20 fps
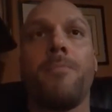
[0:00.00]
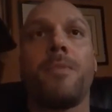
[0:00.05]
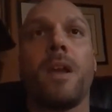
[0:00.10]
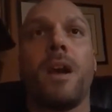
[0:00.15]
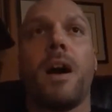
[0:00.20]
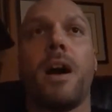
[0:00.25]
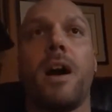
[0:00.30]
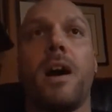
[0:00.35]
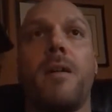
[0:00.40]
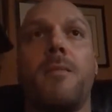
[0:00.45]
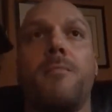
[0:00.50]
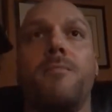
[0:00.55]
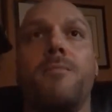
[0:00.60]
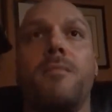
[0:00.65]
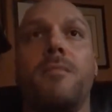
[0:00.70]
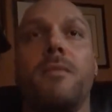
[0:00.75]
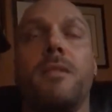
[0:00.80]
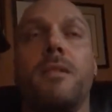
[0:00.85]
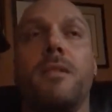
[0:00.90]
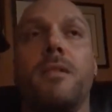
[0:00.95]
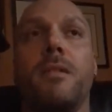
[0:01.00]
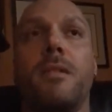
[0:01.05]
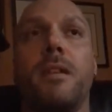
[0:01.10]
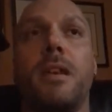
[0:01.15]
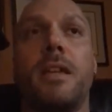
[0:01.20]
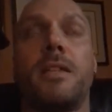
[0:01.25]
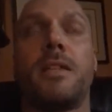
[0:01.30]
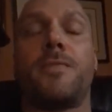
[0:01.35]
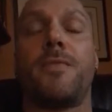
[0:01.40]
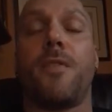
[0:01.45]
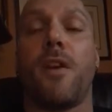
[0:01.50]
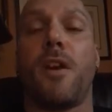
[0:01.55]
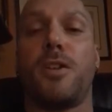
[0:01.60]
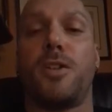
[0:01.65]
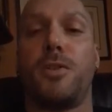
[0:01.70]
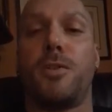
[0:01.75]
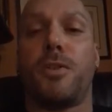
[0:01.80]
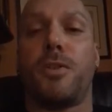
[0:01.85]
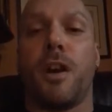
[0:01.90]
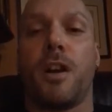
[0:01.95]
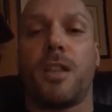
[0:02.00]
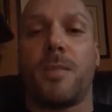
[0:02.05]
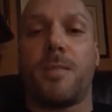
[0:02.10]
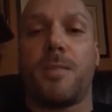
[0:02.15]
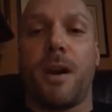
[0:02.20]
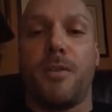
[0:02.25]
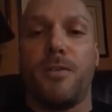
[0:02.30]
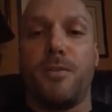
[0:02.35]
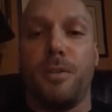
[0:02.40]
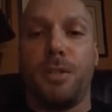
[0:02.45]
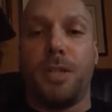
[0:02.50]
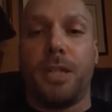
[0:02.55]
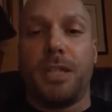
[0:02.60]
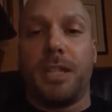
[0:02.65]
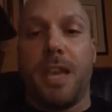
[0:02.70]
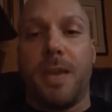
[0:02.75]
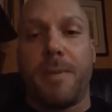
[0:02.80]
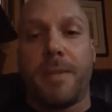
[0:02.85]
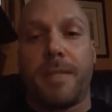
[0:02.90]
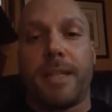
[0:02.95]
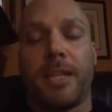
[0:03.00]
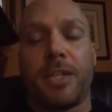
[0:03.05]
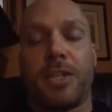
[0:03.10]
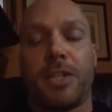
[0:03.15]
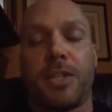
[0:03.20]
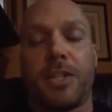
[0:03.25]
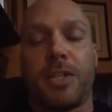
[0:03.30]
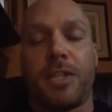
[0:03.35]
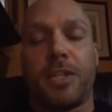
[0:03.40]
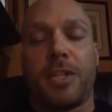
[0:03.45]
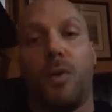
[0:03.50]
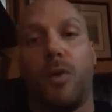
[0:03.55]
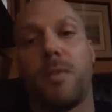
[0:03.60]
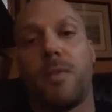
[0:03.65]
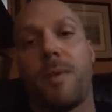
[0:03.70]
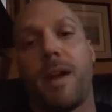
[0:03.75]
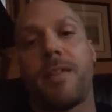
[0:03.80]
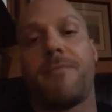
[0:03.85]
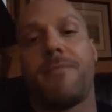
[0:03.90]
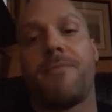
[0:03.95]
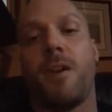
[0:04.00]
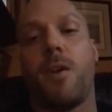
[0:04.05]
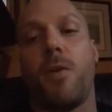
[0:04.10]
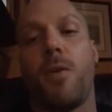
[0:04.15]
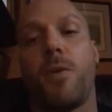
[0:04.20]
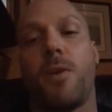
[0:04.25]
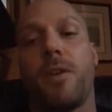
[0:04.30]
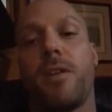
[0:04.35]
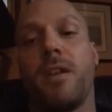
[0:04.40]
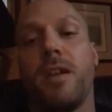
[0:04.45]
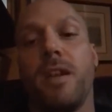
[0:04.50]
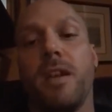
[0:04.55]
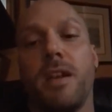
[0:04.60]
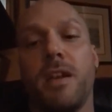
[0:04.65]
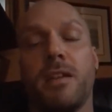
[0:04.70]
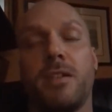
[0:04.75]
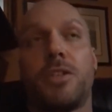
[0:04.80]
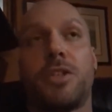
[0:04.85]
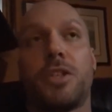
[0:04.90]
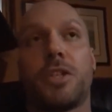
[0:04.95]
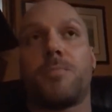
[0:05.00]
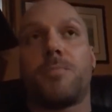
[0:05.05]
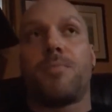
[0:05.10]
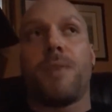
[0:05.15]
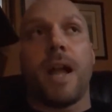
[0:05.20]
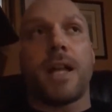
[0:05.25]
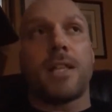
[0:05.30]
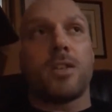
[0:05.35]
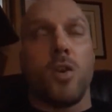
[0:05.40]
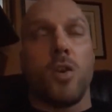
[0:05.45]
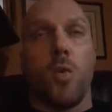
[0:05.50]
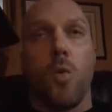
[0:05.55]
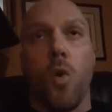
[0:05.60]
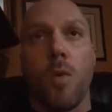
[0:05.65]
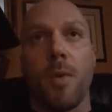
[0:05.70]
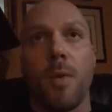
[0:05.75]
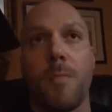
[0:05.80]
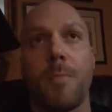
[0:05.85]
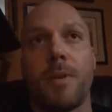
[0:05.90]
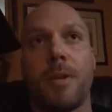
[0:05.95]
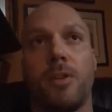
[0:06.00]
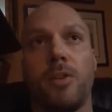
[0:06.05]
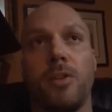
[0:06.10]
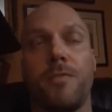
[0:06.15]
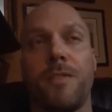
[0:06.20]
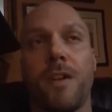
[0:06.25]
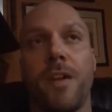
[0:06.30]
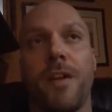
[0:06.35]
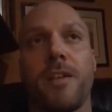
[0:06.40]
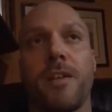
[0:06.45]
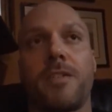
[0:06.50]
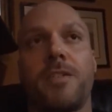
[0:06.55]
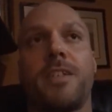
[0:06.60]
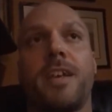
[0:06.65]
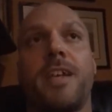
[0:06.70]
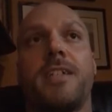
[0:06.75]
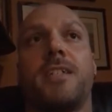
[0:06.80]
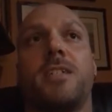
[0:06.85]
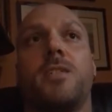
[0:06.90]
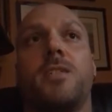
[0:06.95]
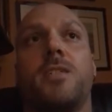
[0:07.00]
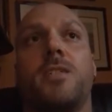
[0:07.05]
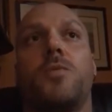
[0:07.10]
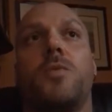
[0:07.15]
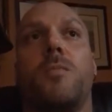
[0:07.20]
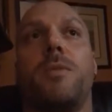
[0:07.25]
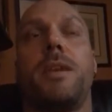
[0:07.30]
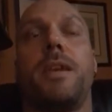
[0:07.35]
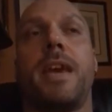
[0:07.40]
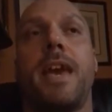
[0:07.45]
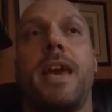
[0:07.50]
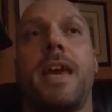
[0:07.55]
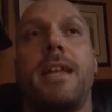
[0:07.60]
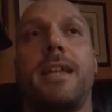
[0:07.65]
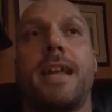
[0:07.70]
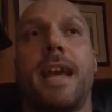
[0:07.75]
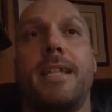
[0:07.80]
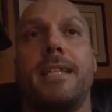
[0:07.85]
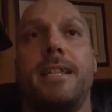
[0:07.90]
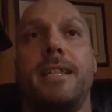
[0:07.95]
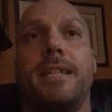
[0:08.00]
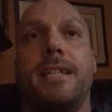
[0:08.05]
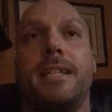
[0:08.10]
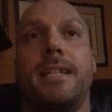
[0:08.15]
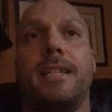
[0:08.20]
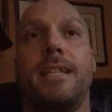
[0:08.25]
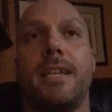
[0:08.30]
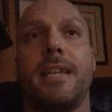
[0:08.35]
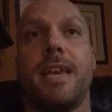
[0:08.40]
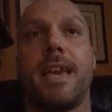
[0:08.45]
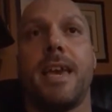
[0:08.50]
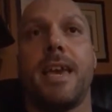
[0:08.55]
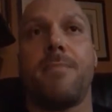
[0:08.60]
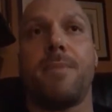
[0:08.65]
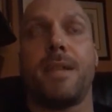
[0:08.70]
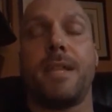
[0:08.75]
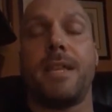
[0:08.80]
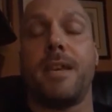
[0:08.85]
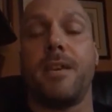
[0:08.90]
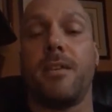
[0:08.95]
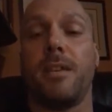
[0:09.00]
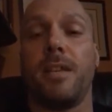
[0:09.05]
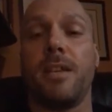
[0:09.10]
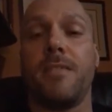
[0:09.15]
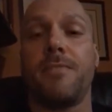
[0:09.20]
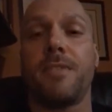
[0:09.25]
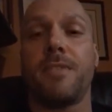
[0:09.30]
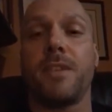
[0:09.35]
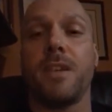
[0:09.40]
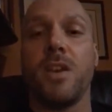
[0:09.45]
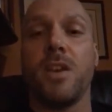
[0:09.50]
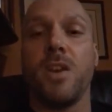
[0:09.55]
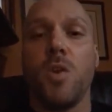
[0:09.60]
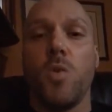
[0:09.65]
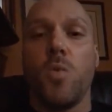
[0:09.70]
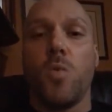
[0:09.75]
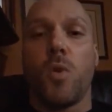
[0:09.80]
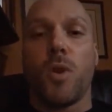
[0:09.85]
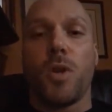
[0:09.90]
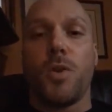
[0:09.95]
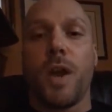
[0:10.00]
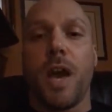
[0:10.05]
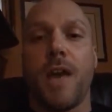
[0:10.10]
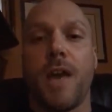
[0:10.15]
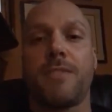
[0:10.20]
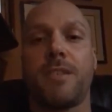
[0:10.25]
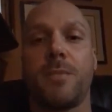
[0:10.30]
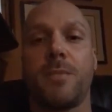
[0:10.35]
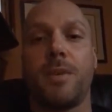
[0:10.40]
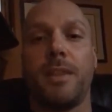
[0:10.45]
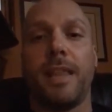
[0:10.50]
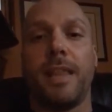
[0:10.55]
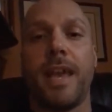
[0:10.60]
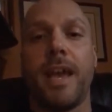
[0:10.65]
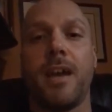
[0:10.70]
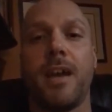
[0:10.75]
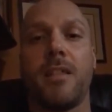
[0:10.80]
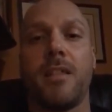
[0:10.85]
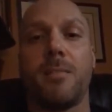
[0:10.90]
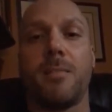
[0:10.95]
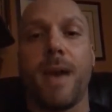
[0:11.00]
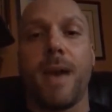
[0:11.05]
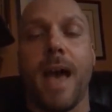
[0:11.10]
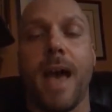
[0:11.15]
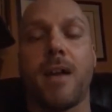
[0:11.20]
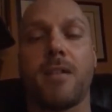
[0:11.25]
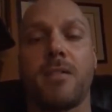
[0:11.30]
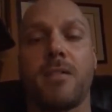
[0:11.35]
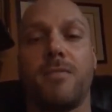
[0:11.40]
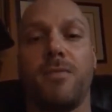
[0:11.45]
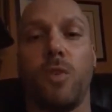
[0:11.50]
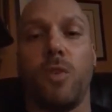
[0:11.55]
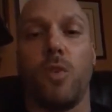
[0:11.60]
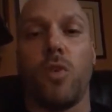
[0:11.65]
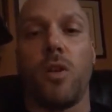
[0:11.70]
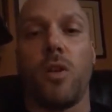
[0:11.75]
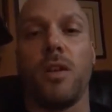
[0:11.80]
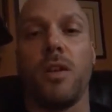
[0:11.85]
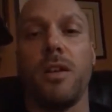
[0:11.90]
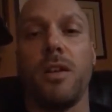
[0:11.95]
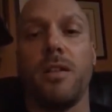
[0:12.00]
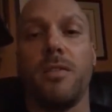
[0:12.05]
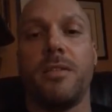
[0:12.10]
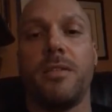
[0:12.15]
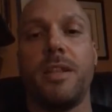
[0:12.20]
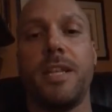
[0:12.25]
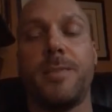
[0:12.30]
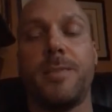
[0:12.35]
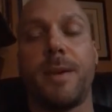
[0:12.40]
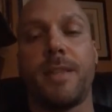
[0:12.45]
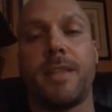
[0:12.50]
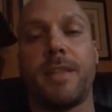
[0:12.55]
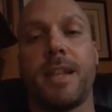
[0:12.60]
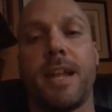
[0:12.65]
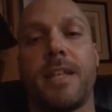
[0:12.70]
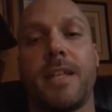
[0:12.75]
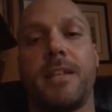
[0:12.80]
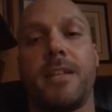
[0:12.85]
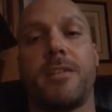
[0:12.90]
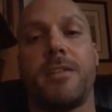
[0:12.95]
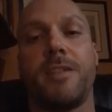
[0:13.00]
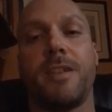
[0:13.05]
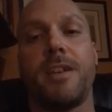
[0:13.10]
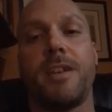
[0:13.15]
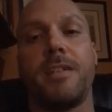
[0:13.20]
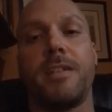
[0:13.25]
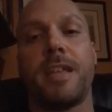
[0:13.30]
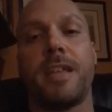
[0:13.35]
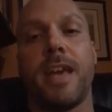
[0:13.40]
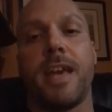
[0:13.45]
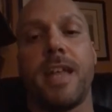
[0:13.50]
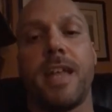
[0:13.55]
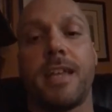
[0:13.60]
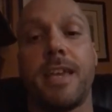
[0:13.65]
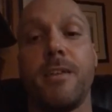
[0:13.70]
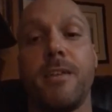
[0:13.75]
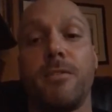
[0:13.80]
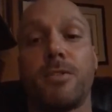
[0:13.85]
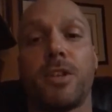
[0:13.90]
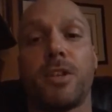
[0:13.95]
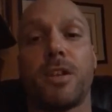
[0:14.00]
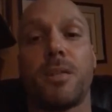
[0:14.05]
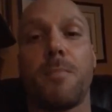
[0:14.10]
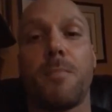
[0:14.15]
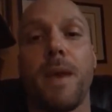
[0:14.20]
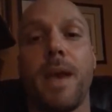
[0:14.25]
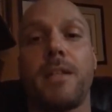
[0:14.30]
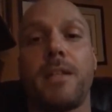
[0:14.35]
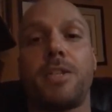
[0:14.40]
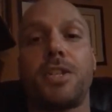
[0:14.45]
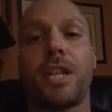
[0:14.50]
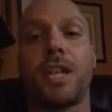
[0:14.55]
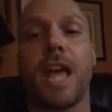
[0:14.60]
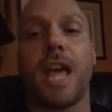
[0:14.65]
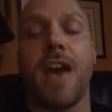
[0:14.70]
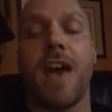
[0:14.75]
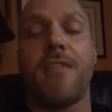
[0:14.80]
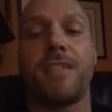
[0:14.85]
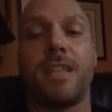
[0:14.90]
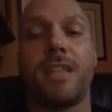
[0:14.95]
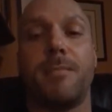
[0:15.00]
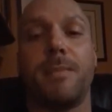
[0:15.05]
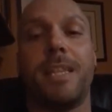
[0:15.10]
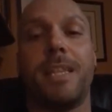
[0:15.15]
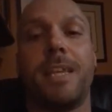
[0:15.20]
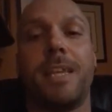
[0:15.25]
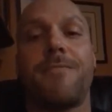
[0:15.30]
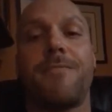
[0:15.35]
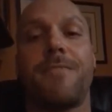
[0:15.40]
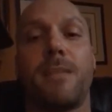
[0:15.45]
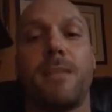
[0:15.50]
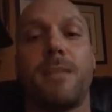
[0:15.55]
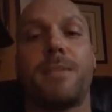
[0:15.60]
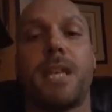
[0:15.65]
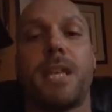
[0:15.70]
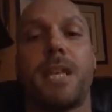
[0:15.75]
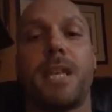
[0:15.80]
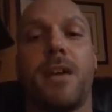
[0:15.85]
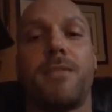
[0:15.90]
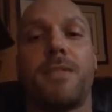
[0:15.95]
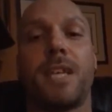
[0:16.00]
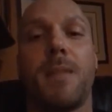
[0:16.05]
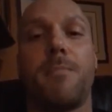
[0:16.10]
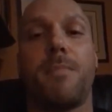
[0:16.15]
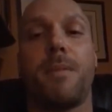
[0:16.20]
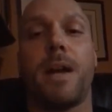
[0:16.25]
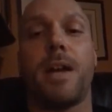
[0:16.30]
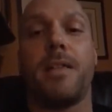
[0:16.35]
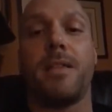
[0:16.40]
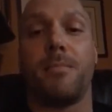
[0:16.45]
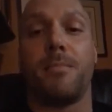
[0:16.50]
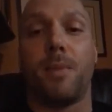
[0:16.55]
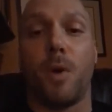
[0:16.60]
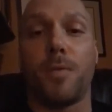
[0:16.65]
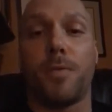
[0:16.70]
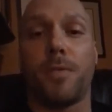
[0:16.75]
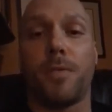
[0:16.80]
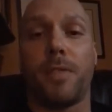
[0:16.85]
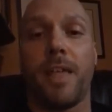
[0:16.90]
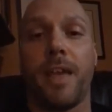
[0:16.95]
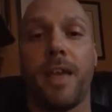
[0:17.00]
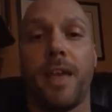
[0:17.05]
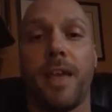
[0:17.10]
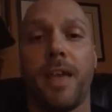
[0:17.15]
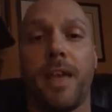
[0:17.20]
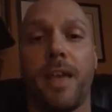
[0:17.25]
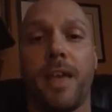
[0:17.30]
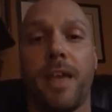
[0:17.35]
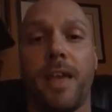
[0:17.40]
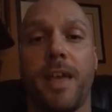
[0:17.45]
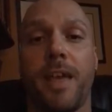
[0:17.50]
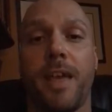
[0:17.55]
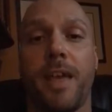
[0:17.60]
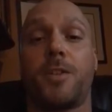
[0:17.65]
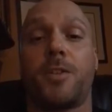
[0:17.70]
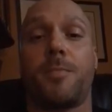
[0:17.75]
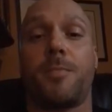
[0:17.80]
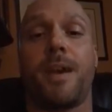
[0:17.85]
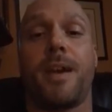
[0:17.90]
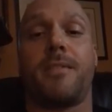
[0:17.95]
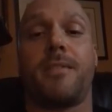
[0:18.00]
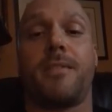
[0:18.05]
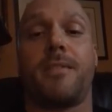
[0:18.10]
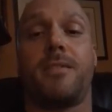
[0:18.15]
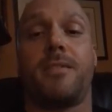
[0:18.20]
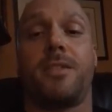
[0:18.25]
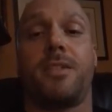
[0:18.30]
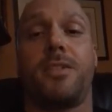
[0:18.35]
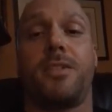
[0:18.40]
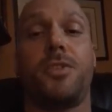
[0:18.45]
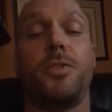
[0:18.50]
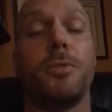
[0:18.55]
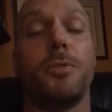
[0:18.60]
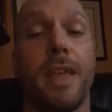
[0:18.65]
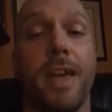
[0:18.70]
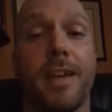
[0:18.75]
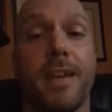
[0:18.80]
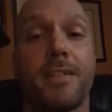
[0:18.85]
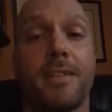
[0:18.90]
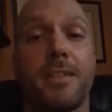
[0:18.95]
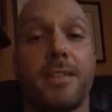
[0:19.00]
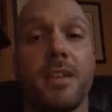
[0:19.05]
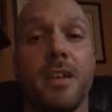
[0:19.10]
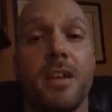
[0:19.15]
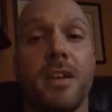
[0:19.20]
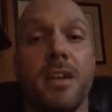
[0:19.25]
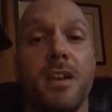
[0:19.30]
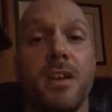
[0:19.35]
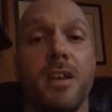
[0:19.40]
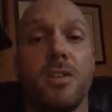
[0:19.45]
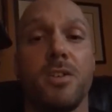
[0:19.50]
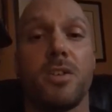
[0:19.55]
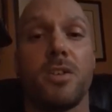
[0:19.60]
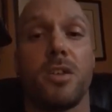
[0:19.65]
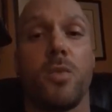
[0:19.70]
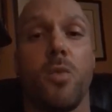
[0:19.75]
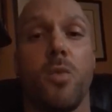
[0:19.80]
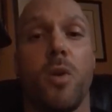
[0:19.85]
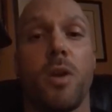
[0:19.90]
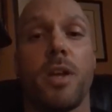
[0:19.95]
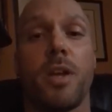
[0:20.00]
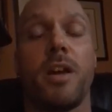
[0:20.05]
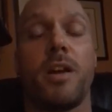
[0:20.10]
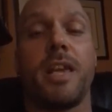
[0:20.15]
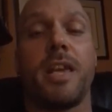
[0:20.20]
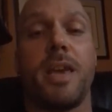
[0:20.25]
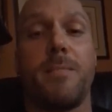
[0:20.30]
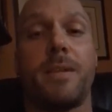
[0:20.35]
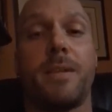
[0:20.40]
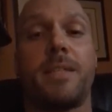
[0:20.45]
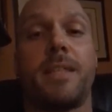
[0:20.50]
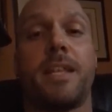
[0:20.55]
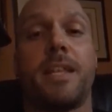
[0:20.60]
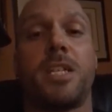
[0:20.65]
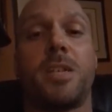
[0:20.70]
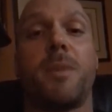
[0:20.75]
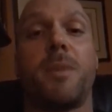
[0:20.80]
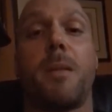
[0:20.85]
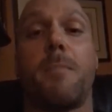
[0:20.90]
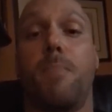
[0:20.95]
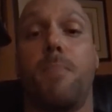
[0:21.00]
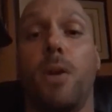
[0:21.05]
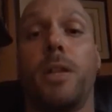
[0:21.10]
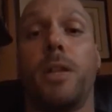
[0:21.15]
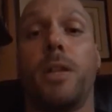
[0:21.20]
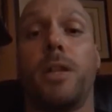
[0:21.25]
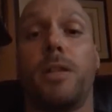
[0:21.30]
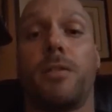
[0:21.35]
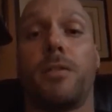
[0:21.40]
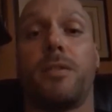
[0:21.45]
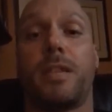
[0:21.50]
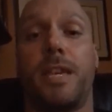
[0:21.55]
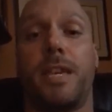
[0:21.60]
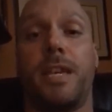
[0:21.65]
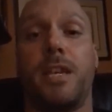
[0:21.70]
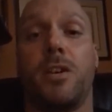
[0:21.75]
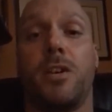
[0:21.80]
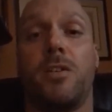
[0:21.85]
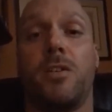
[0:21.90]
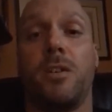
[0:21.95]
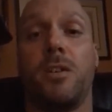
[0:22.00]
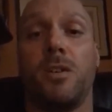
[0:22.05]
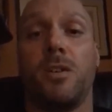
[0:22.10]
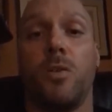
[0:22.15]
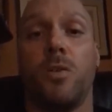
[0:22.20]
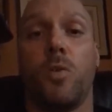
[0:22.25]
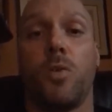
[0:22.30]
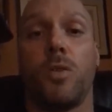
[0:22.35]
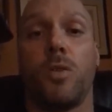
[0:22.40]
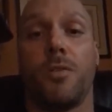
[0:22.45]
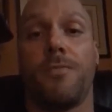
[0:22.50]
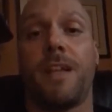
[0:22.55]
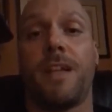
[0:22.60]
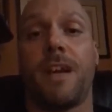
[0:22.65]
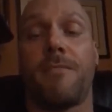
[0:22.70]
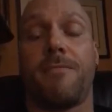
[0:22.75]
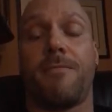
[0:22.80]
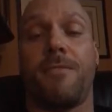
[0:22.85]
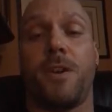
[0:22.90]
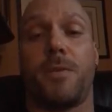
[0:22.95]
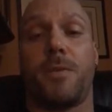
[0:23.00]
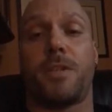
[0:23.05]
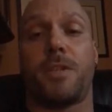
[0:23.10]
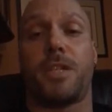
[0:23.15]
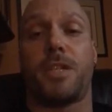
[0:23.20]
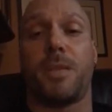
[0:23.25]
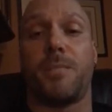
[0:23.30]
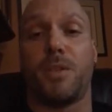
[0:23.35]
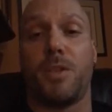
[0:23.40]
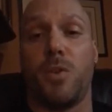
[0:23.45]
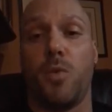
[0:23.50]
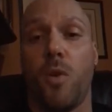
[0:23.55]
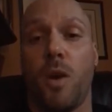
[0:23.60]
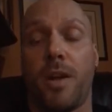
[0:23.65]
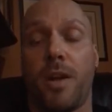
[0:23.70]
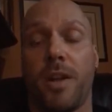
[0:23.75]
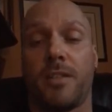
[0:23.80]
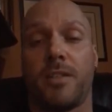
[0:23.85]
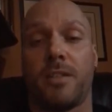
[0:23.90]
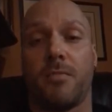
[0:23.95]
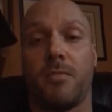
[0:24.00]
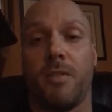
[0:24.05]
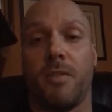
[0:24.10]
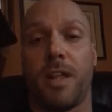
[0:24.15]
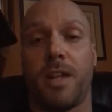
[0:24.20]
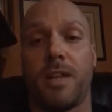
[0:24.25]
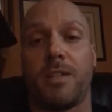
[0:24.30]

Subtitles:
As far as you talked about using hip extension to pull the body forward, just practical warm-up and glute firing exercises would be a 90-90 hip and heel lift, where you have someone lay on their back on the floor, knees bent to 90 degrees, and heels on a bench, and having them lift themselves up by either both legs, or if they progress from that to 2 legs. So they're working on hip extension by pulling through the heel or the flat foot, which is something you want as they're running.